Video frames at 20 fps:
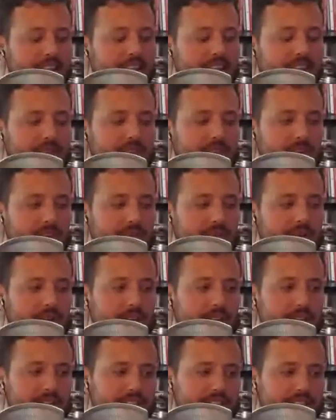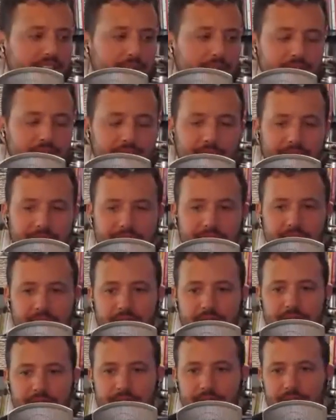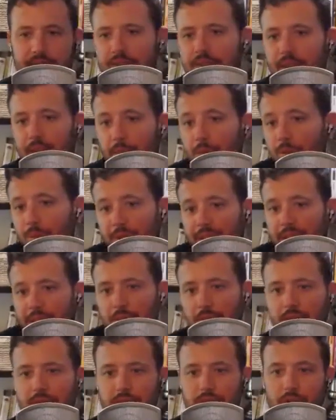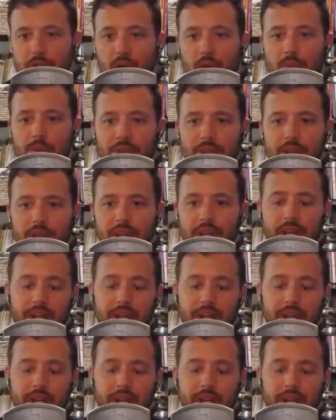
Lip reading: from a City perspective, they would be able to cope with it.